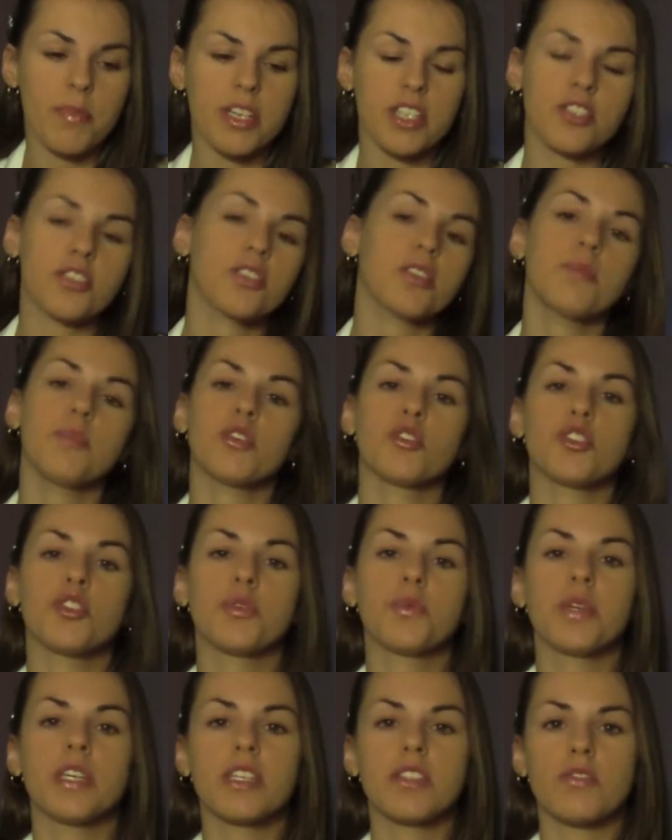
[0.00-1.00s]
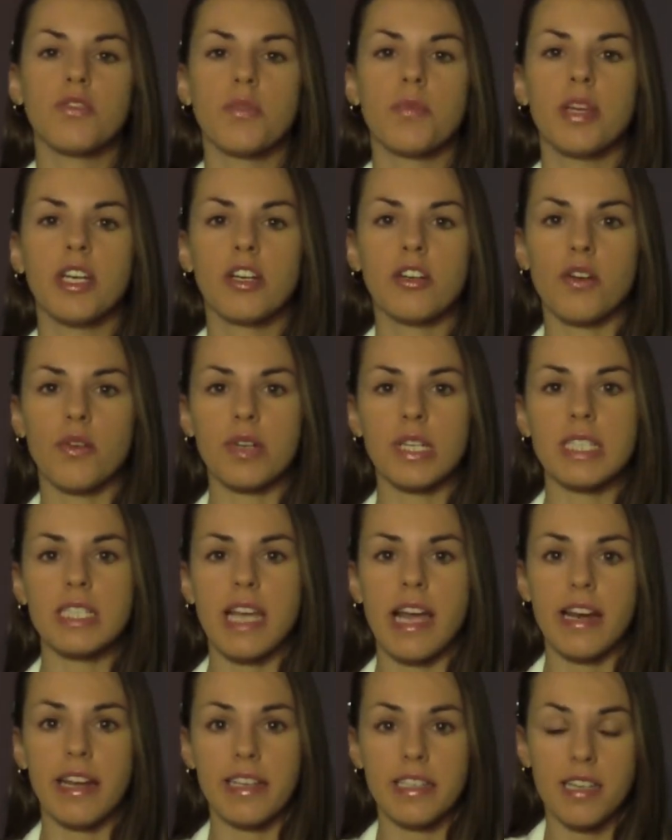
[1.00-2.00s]
but it took about 2 weeks for me to notice
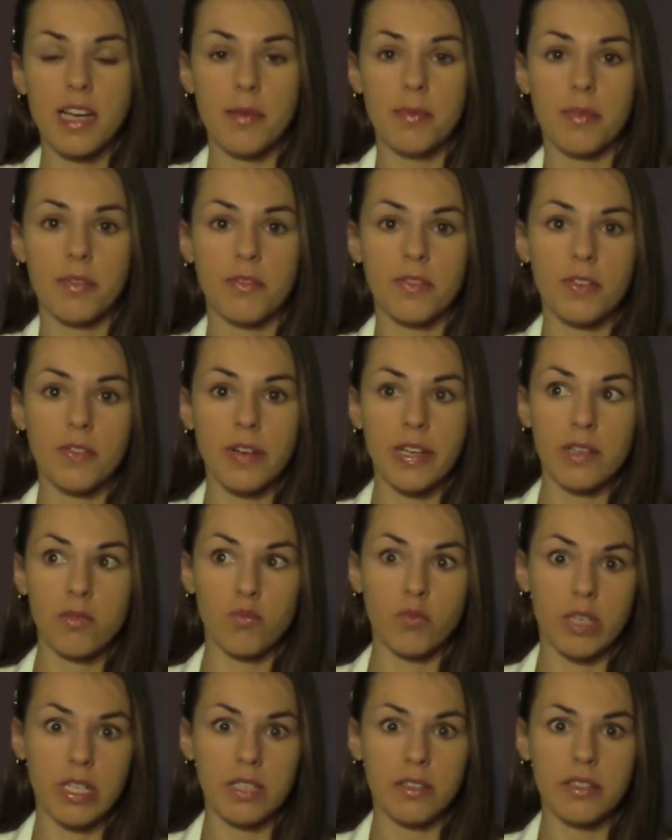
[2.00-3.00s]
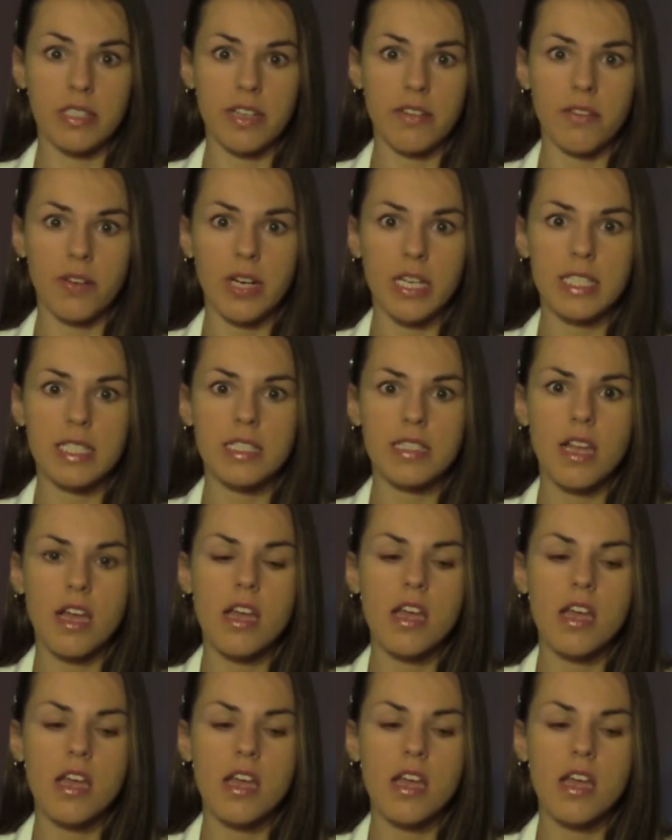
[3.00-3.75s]
any type of a like real difference.